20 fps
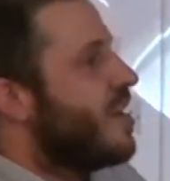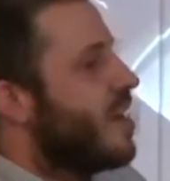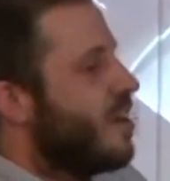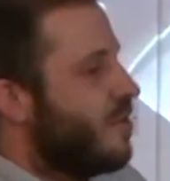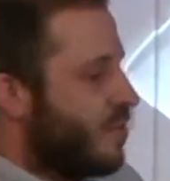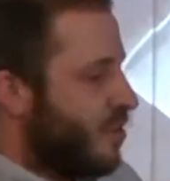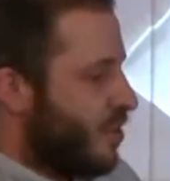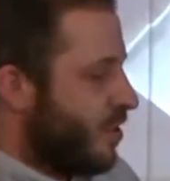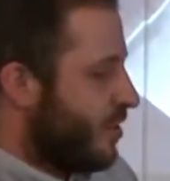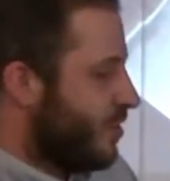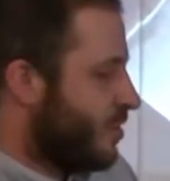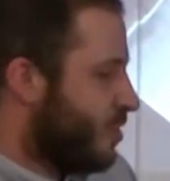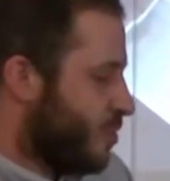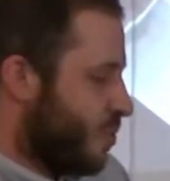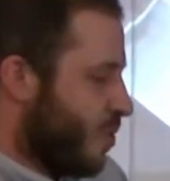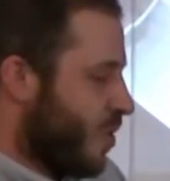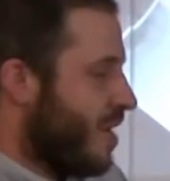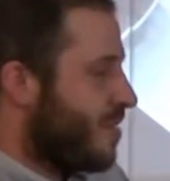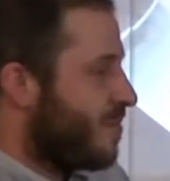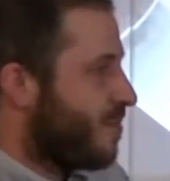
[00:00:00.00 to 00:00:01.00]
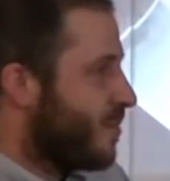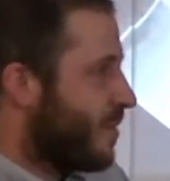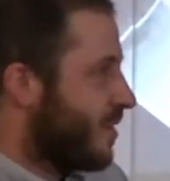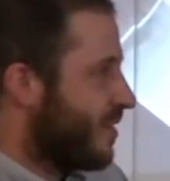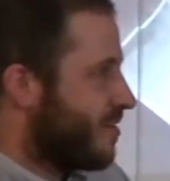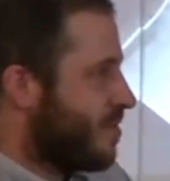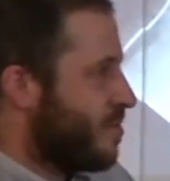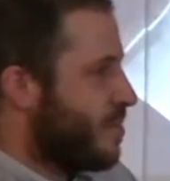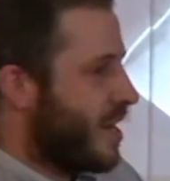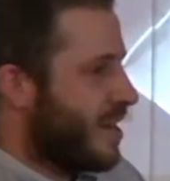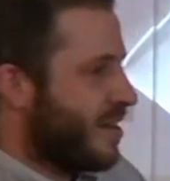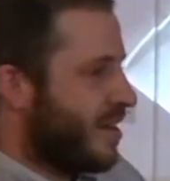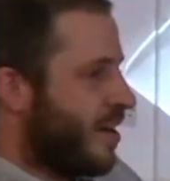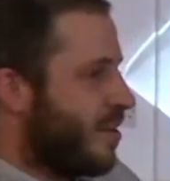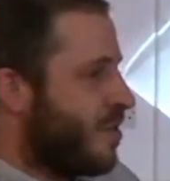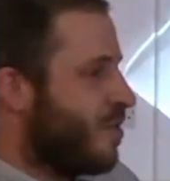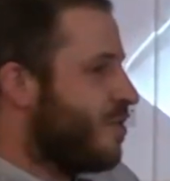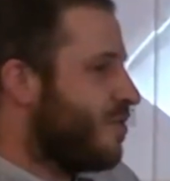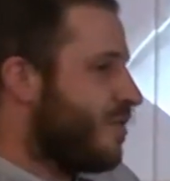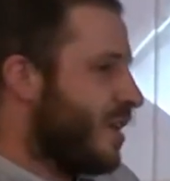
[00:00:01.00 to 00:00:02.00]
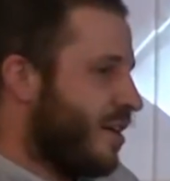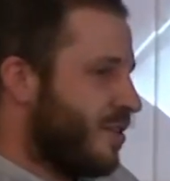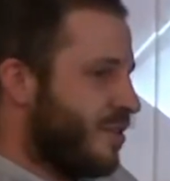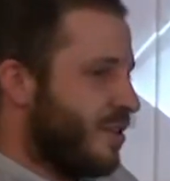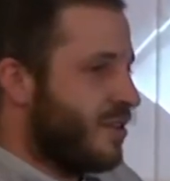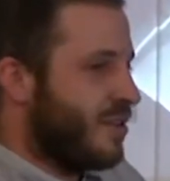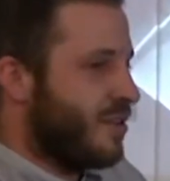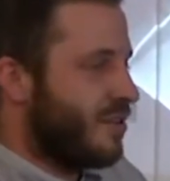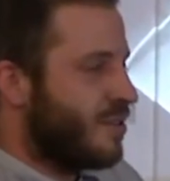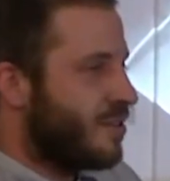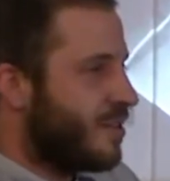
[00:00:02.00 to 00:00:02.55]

everything, just what things are made out of, how they